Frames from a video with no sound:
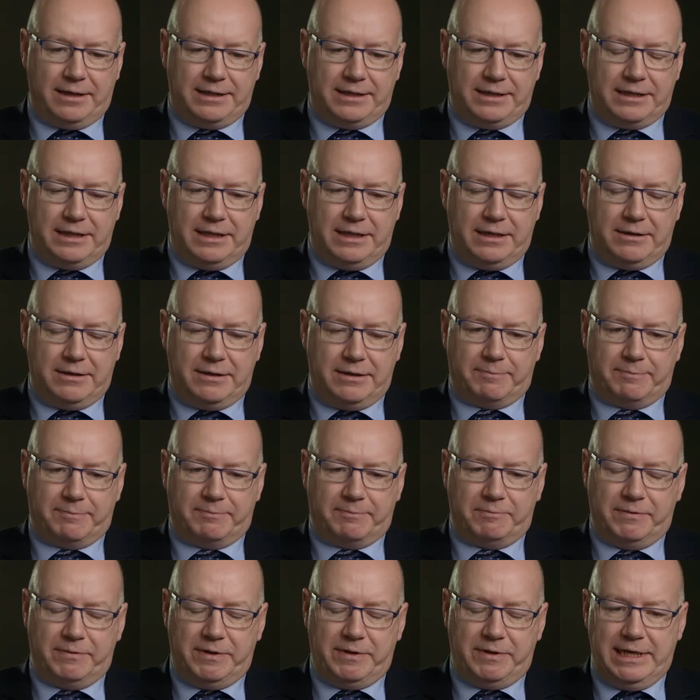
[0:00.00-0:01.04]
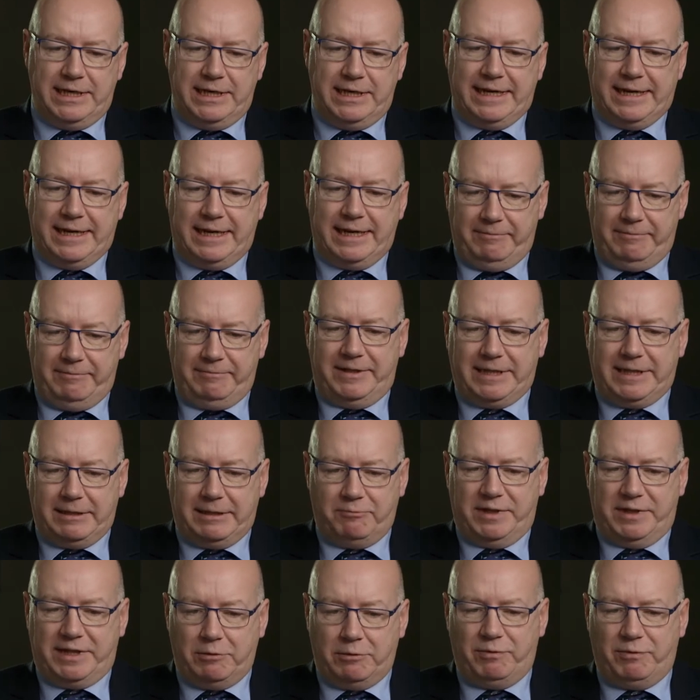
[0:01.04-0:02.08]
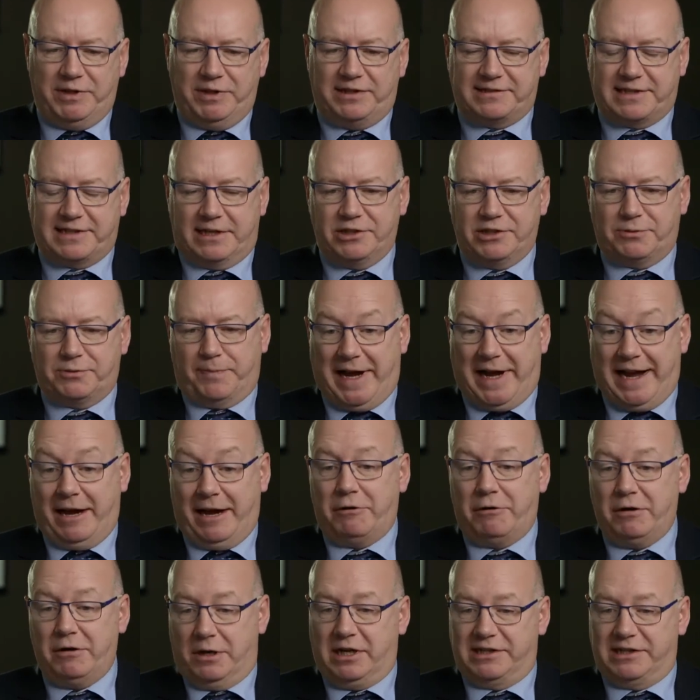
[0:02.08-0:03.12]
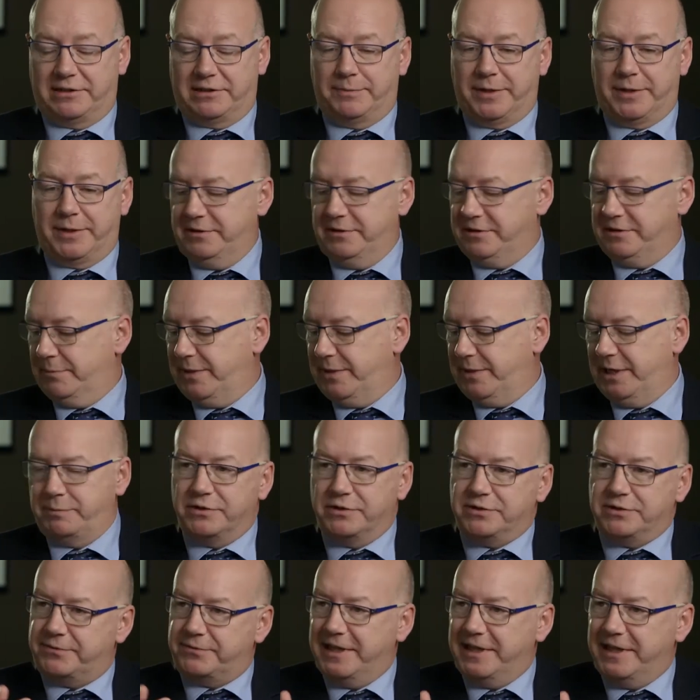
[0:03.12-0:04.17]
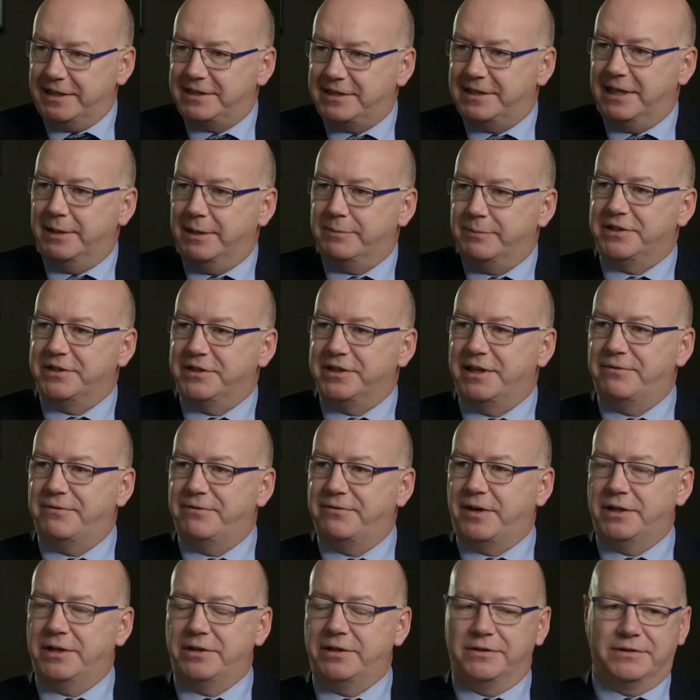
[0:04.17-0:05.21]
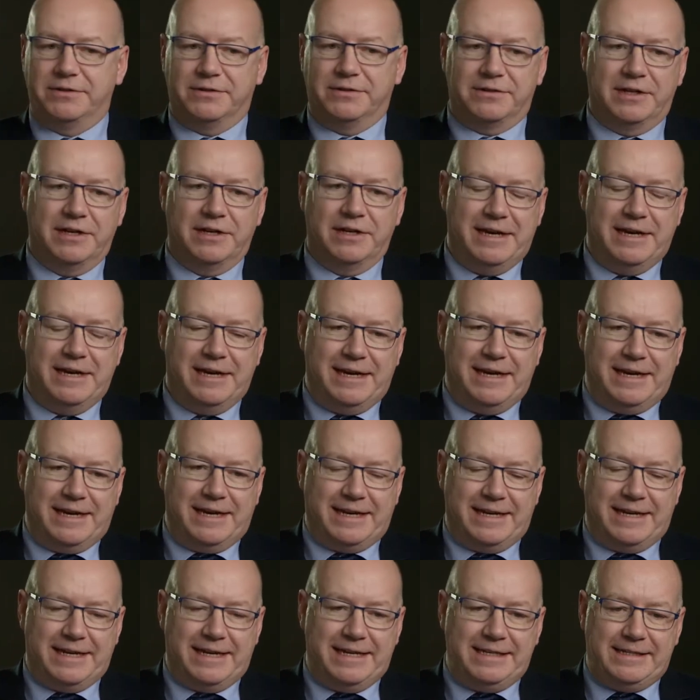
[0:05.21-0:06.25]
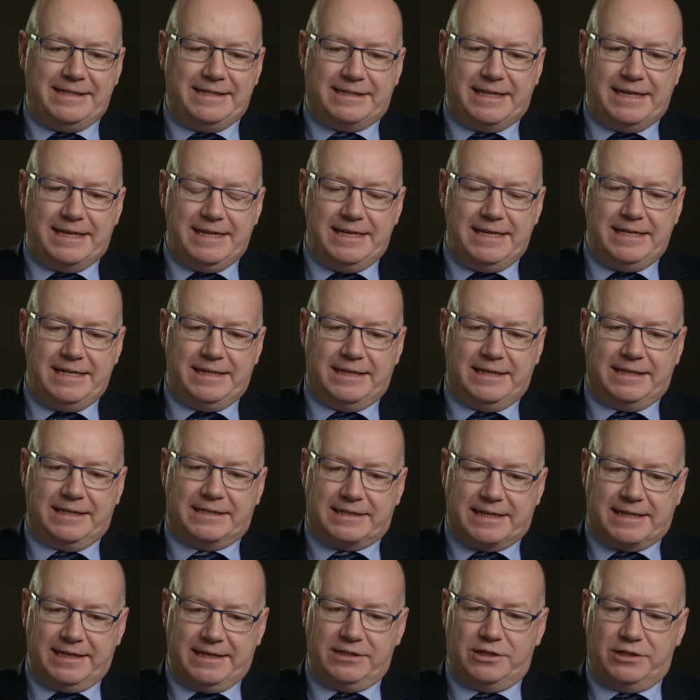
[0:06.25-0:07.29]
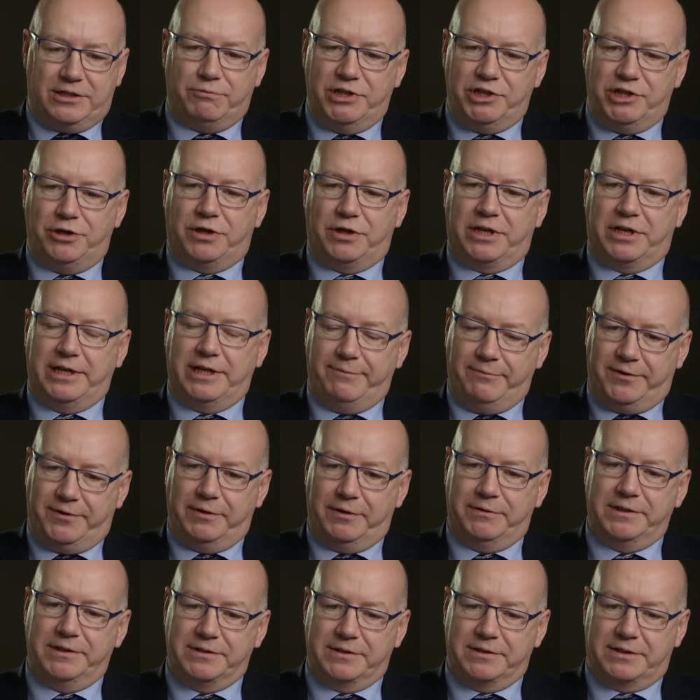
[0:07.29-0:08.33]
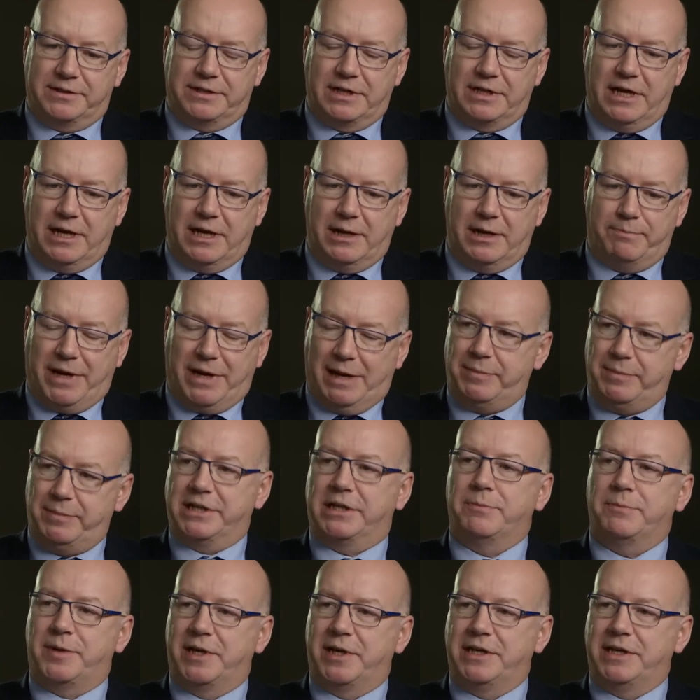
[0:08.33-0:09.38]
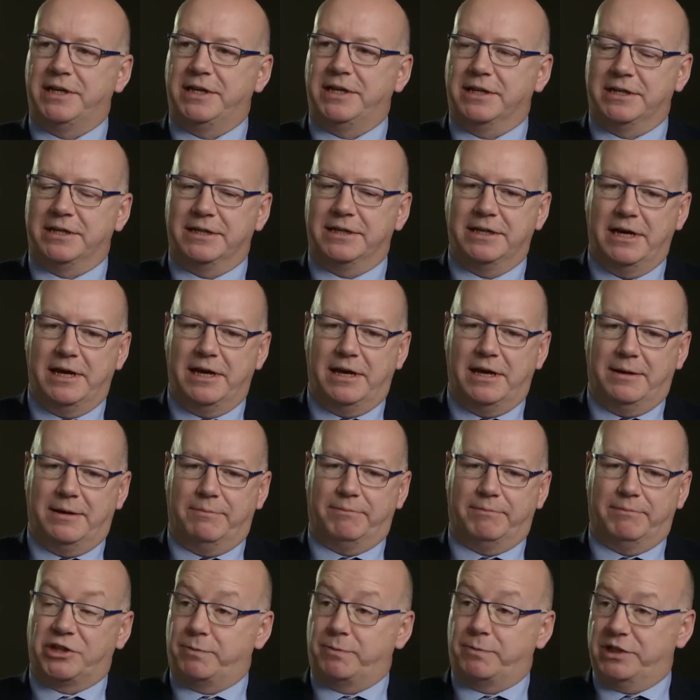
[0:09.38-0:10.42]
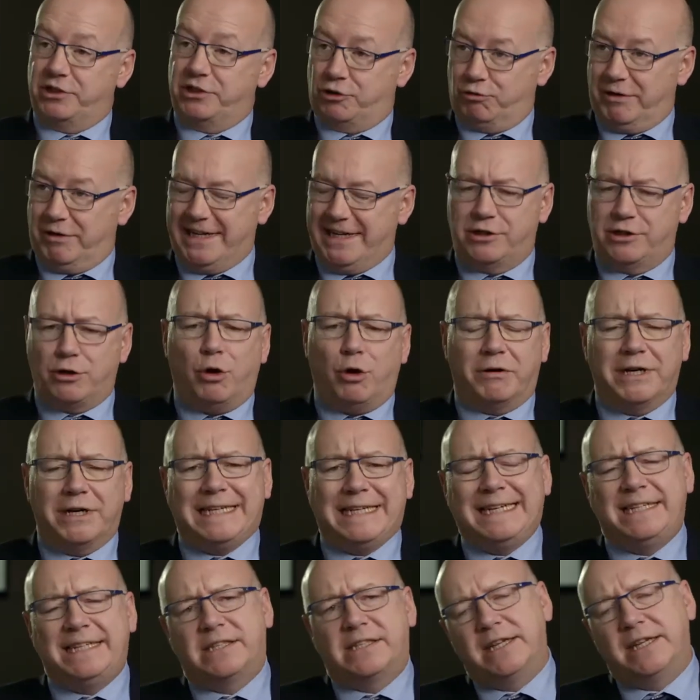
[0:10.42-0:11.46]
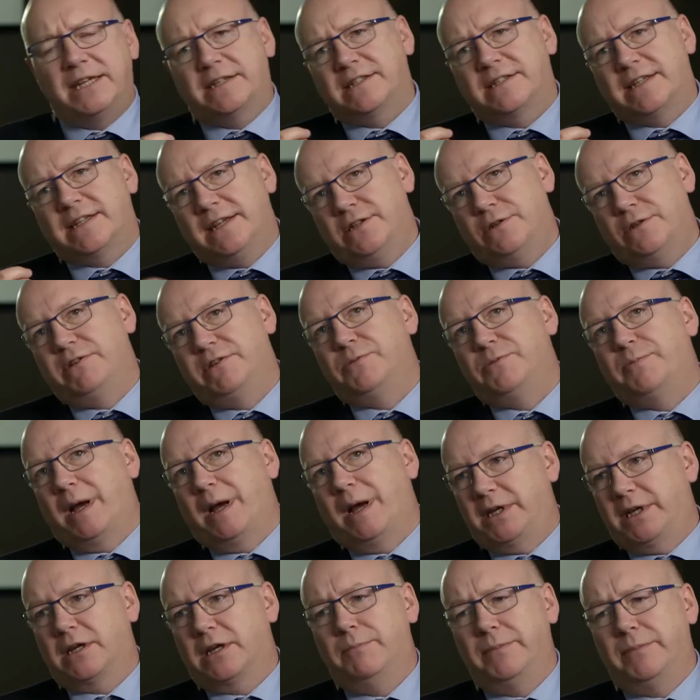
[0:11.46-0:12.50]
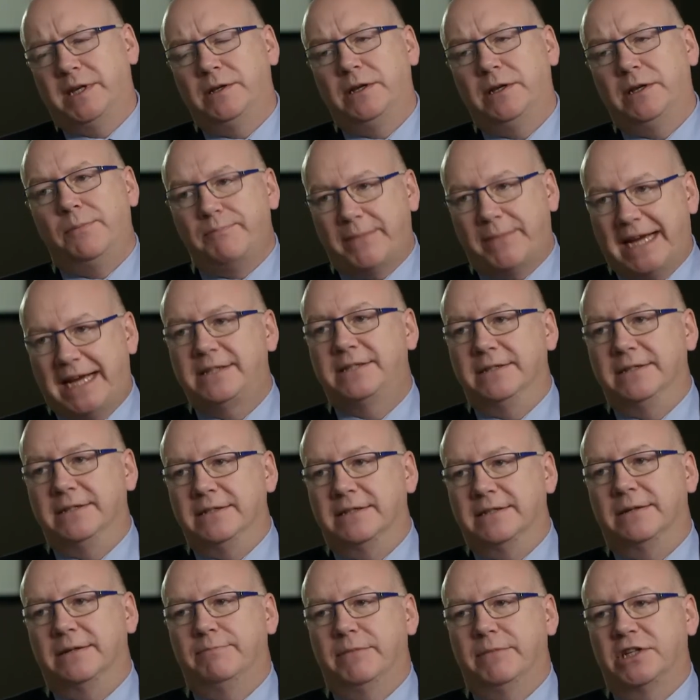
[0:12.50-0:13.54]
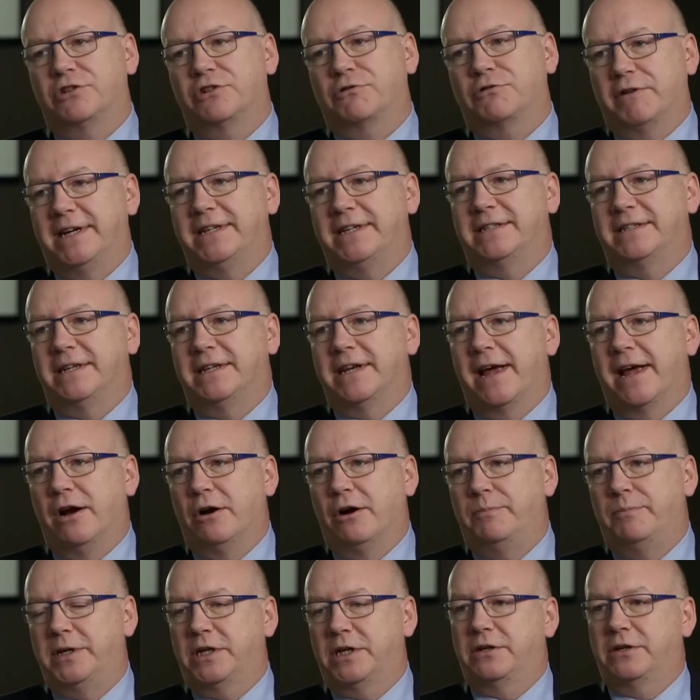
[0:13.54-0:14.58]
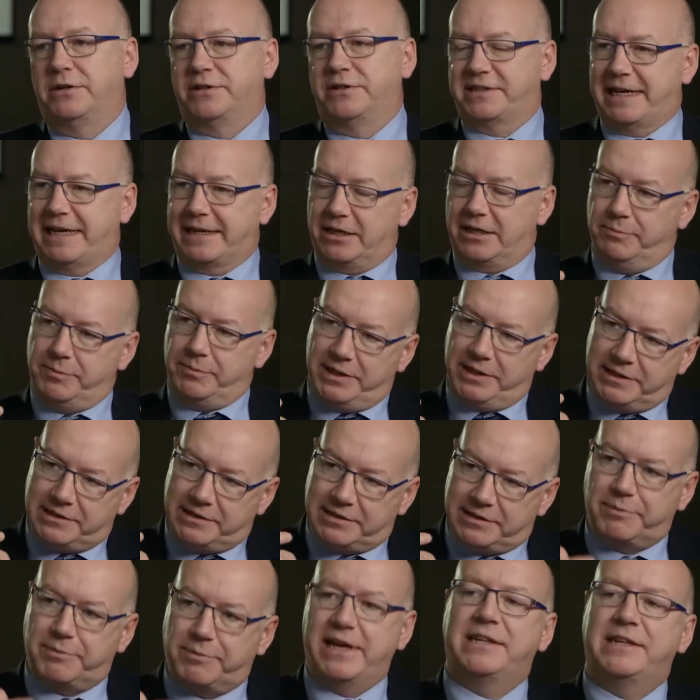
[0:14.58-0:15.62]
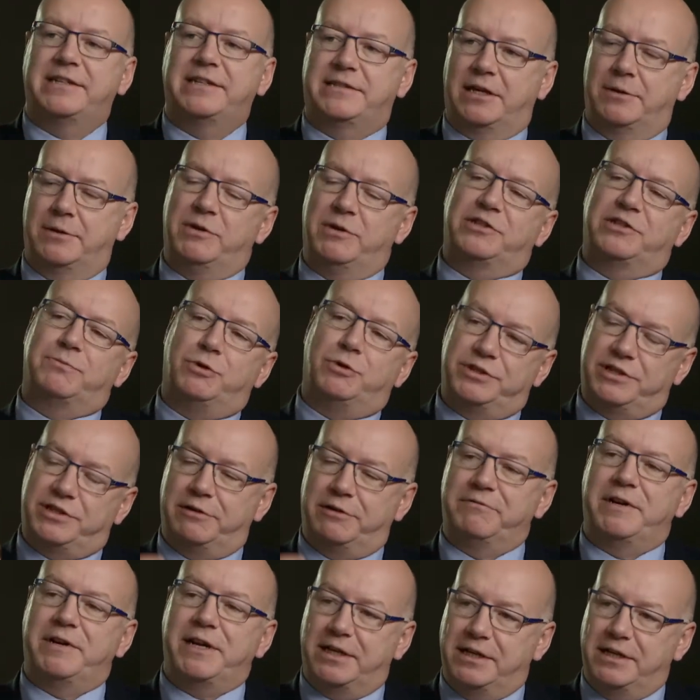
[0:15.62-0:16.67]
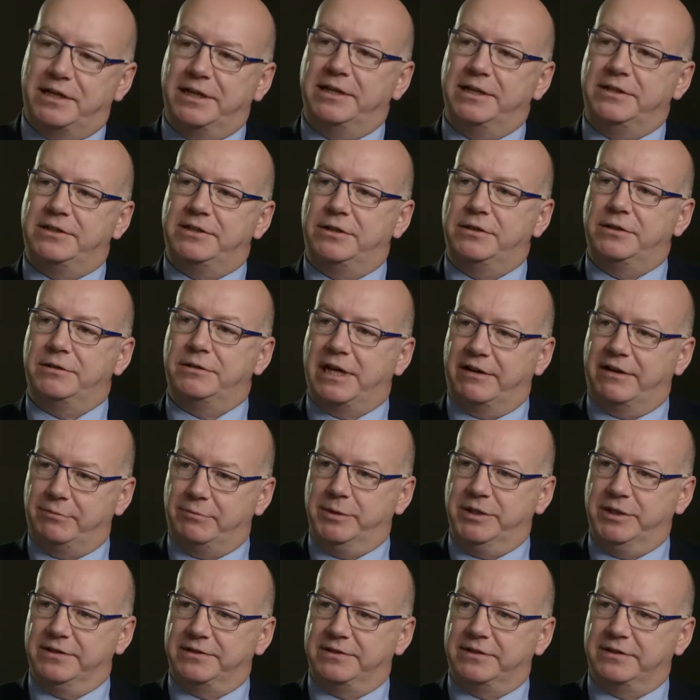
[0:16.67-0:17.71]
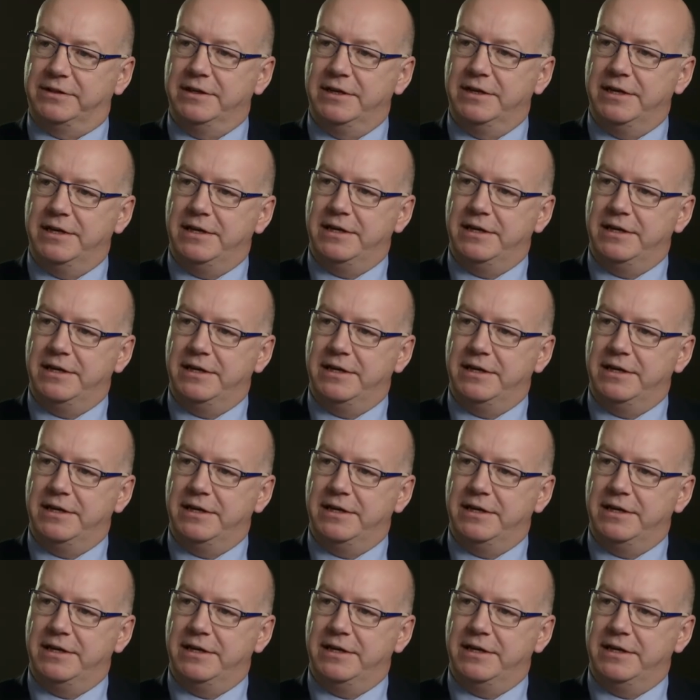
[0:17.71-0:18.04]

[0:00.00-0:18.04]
With such power, I suppose, at people's fingertips on their phones, is the extent to which you can influence public opinion much greater, or at least the extent to which public opinion matters much greater now, because that can be expressed so much more directly to governments?